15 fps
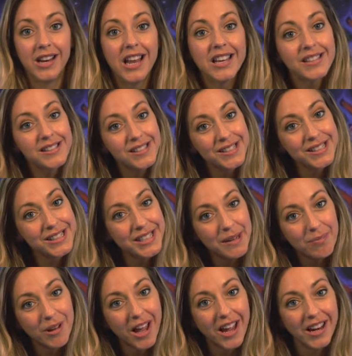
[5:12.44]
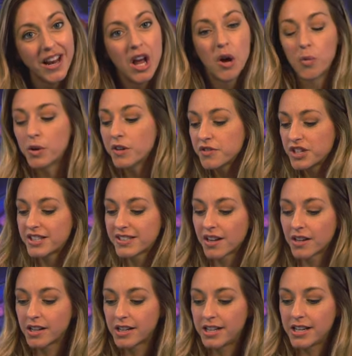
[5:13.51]
less steep line. What if she
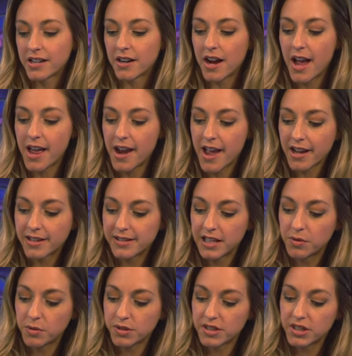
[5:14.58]
started here at x equals